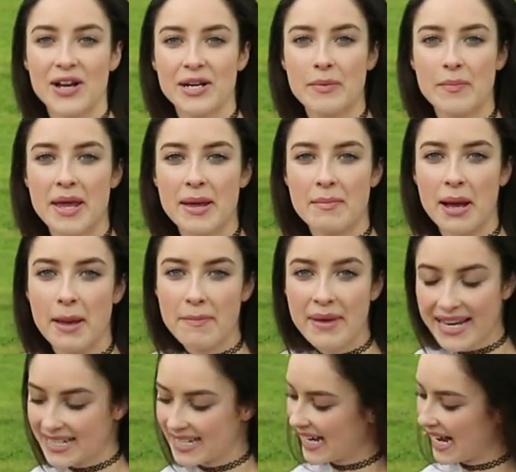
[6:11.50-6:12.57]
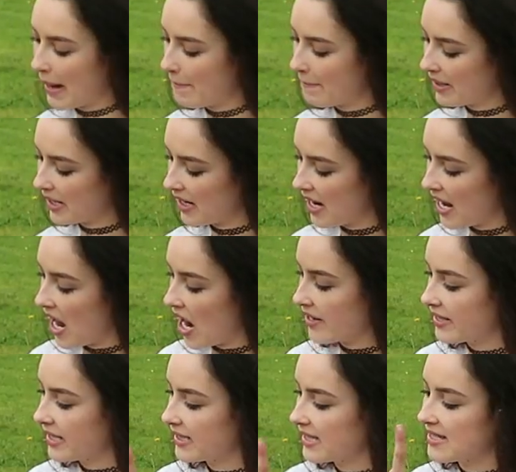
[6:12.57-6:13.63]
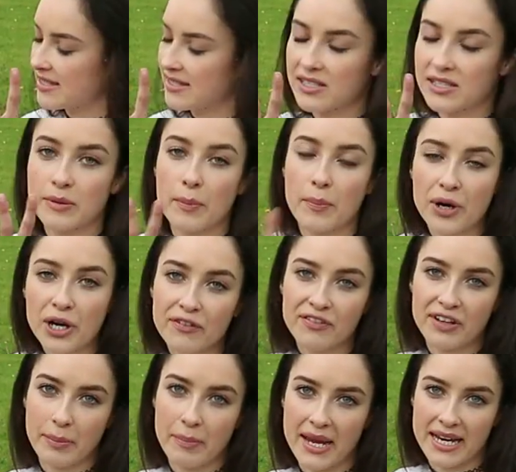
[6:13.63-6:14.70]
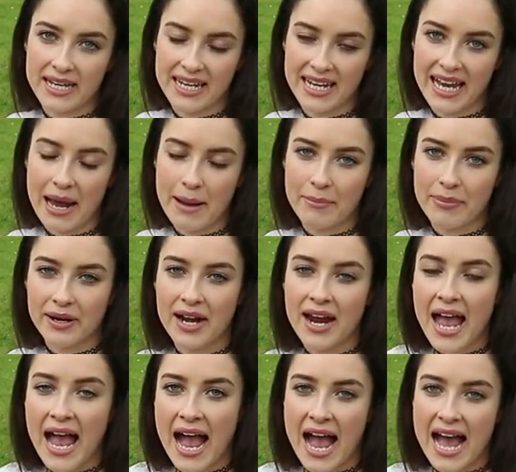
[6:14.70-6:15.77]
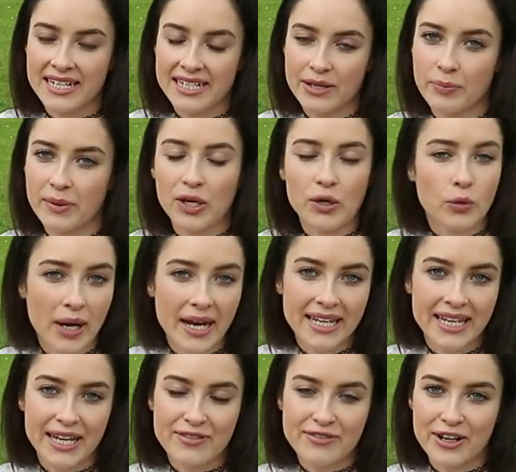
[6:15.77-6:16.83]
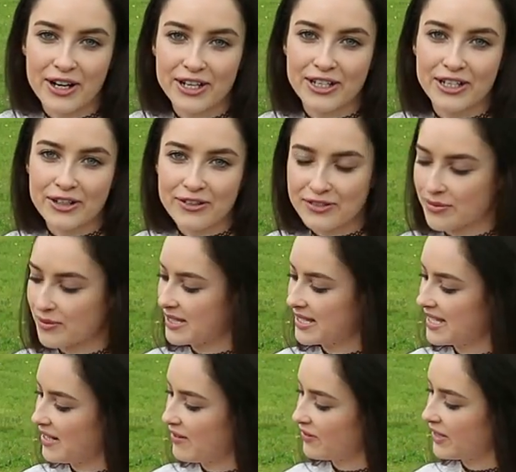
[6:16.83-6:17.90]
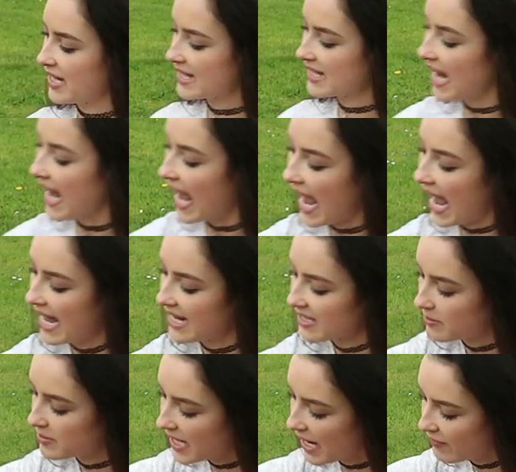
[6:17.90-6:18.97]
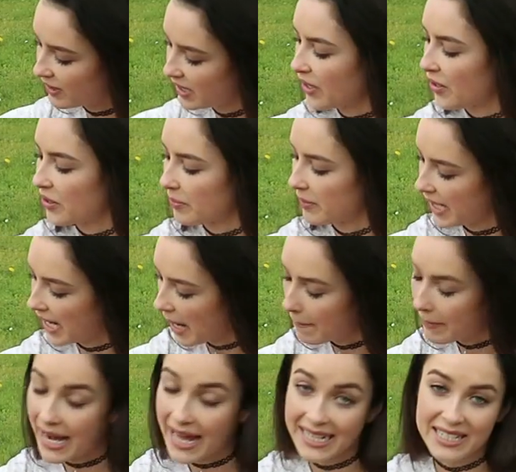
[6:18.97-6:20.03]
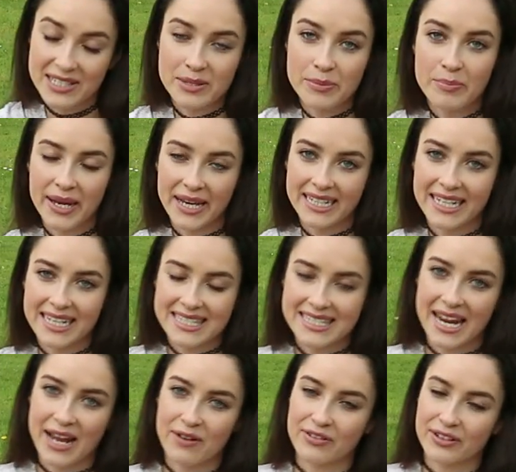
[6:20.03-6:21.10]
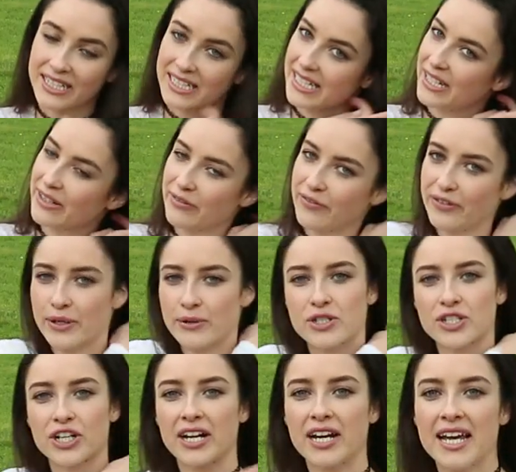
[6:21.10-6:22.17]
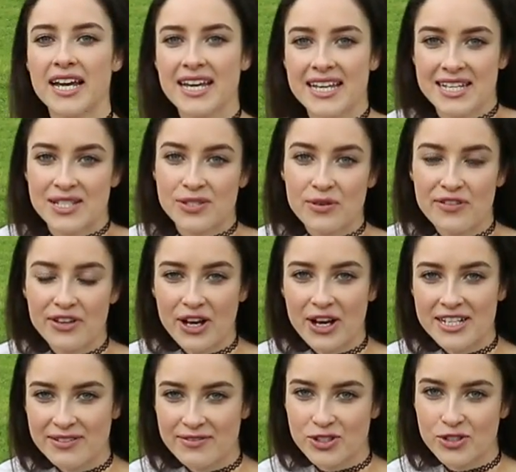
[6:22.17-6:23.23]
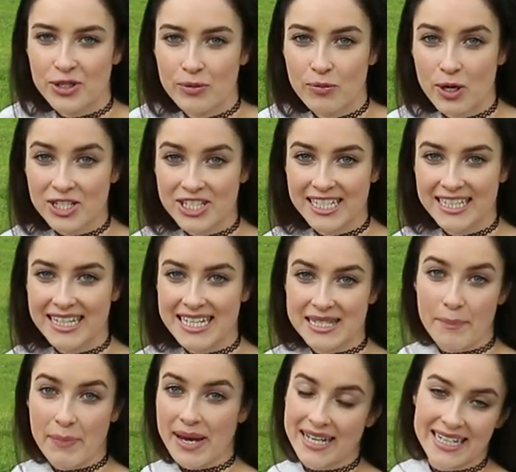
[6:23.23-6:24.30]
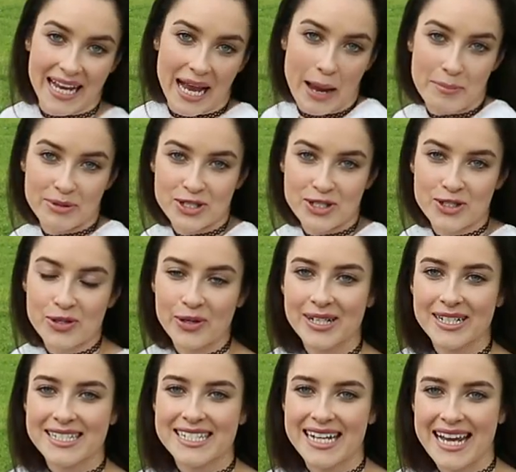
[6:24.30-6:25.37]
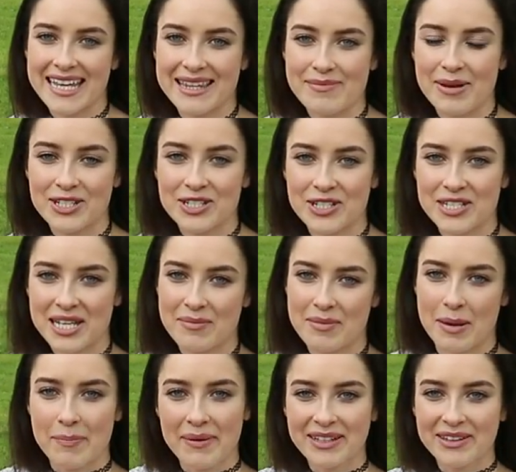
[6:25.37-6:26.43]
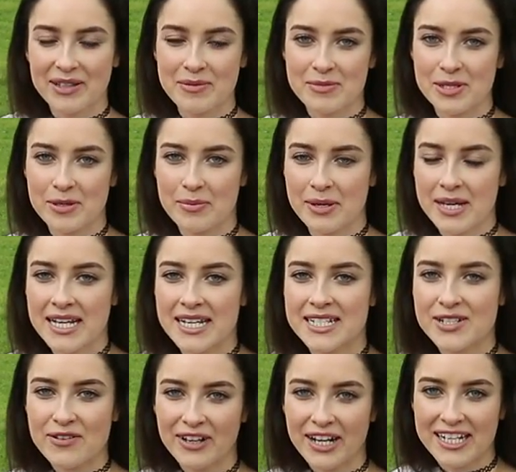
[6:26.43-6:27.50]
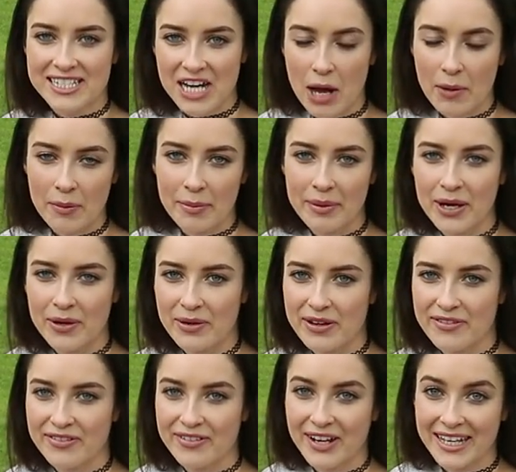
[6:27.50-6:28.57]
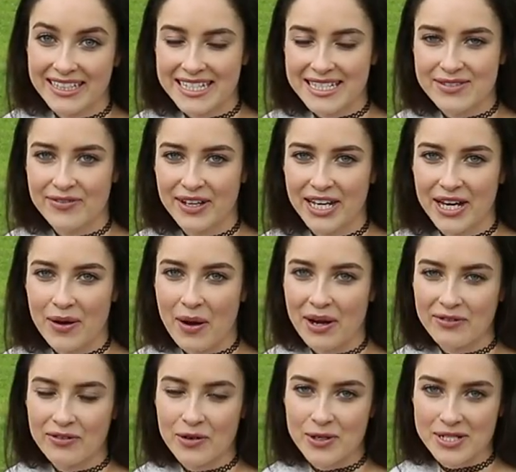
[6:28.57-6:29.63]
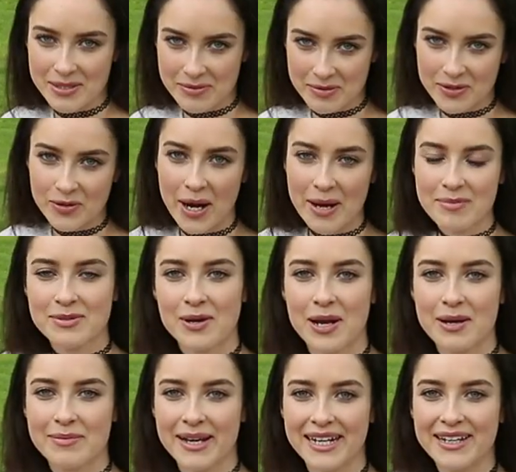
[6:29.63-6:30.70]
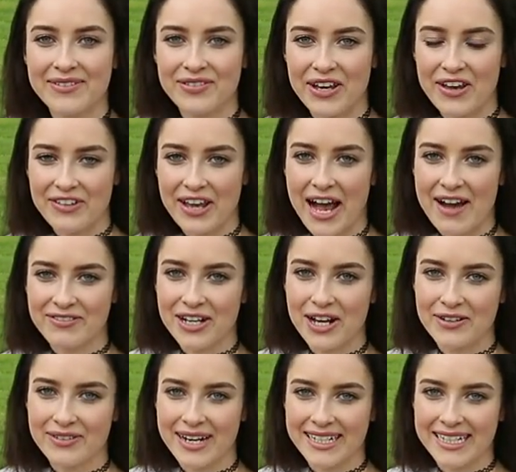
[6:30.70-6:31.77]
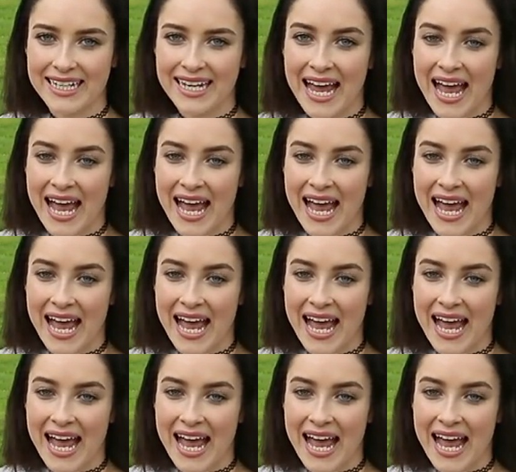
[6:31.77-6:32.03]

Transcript: item in my picnic hamper. I think this is the perfect picnic hamper and it would be a great gift. I'd love to receive this and I'm definitely going to be planning some picnics now for the near future. So if you guys have enjoyed watching this picnic hamper tutorial today then make sure to give me a big thumbs up. Don't forget to comment below if you've liked this video and of course subscribe to Already if you haven't already